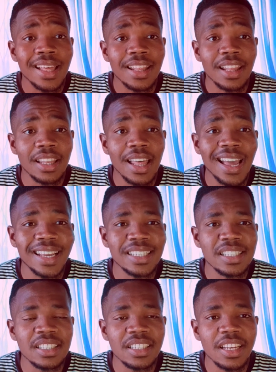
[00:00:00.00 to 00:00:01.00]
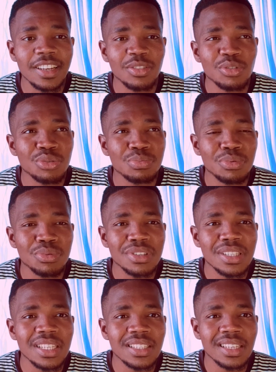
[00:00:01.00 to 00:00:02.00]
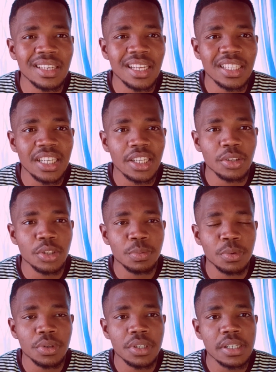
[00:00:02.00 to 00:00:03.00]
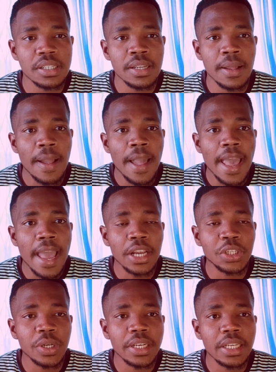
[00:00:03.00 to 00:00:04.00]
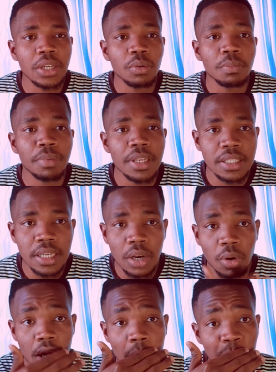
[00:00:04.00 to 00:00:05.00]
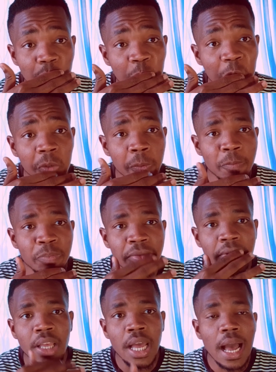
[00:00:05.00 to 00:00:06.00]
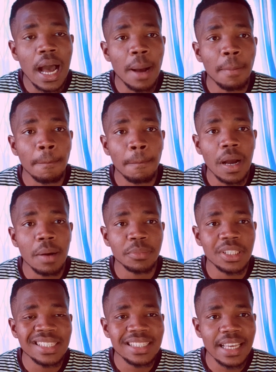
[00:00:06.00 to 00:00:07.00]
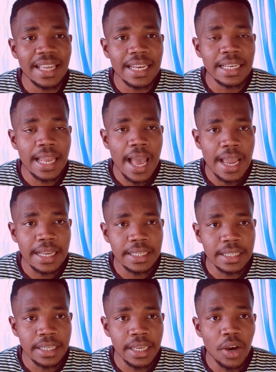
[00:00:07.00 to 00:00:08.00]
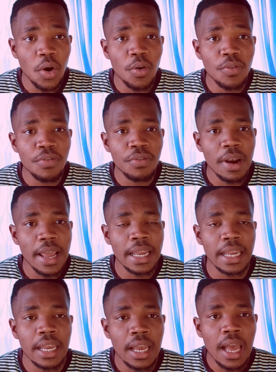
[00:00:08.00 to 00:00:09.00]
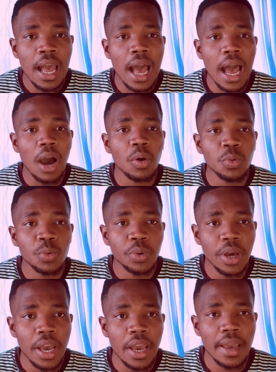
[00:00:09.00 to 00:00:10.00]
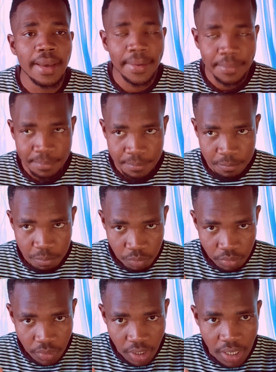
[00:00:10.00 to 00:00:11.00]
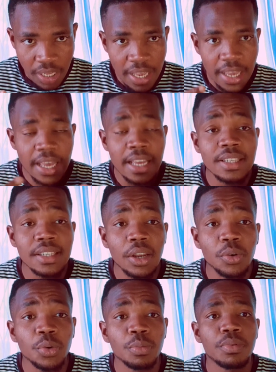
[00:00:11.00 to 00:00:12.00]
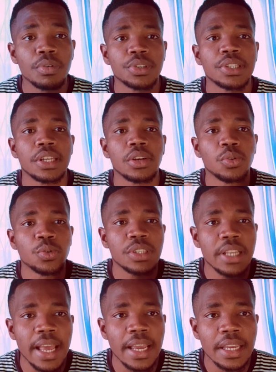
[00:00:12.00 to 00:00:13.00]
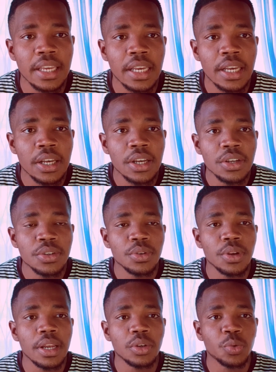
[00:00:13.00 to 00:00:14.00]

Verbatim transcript: Then I just check those posters and I check those posters actually basically what i'm doing um i'm just getting the idea of like how uh, a hair salon poster looks like so that